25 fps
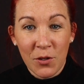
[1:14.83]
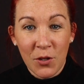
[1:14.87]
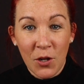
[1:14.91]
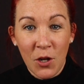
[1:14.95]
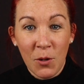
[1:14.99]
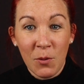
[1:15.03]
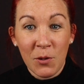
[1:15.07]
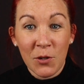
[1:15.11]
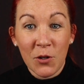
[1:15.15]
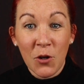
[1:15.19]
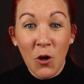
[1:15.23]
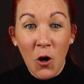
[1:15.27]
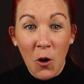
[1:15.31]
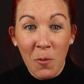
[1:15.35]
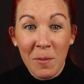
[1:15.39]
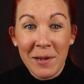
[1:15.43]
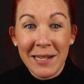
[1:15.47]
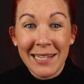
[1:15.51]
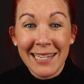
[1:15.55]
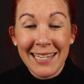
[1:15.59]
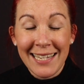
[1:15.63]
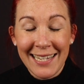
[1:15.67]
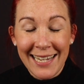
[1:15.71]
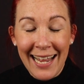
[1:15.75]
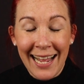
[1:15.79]
who would come
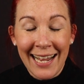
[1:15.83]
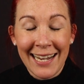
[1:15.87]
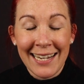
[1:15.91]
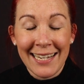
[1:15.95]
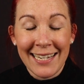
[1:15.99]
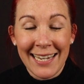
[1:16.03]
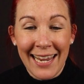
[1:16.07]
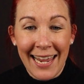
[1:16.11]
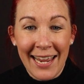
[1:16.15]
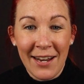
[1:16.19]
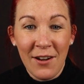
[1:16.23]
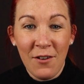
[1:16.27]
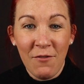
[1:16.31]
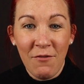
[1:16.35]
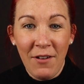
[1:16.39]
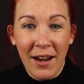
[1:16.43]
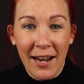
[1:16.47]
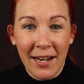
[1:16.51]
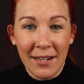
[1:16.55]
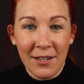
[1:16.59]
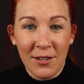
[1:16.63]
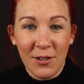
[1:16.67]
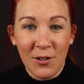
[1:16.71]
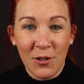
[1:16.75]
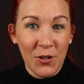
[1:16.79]
and stand in a
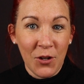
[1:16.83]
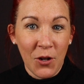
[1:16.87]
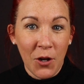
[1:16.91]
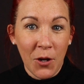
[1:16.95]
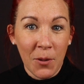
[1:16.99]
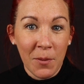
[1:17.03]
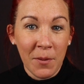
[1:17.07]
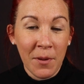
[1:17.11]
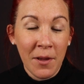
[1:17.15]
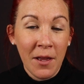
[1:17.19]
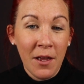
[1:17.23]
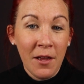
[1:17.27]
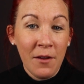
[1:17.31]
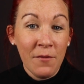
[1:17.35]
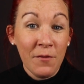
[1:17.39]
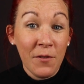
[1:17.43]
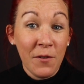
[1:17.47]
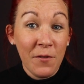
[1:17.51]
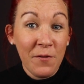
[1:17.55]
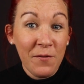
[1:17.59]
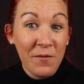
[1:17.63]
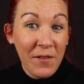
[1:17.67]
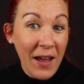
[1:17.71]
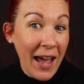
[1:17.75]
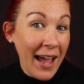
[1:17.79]
rainstorm for
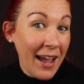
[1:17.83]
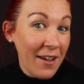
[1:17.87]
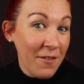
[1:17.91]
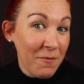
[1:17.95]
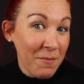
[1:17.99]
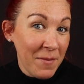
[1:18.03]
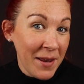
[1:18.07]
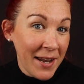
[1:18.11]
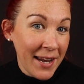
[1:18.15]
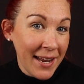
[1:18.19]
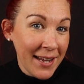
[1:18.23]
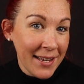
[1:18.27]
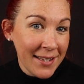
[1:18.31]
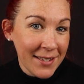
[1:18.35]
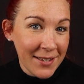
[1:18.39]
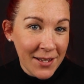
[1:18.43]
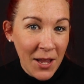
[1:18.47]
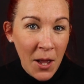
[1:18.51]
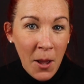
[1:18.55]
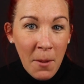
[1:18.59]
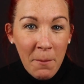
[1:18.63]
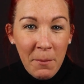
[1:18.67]
5 minutes,